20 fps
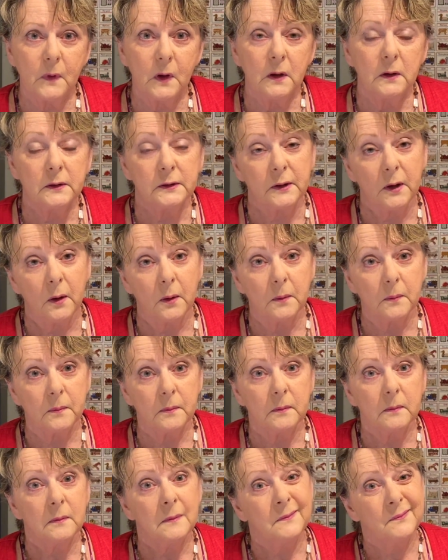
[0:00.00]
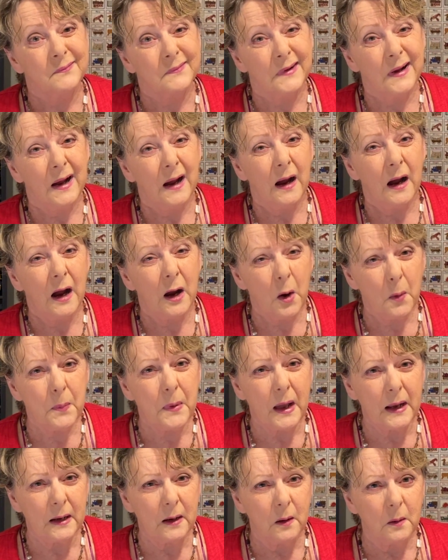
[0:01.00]
So I hope
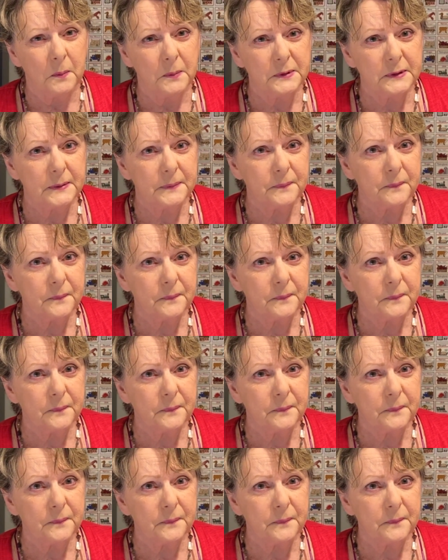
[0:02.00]
that helps.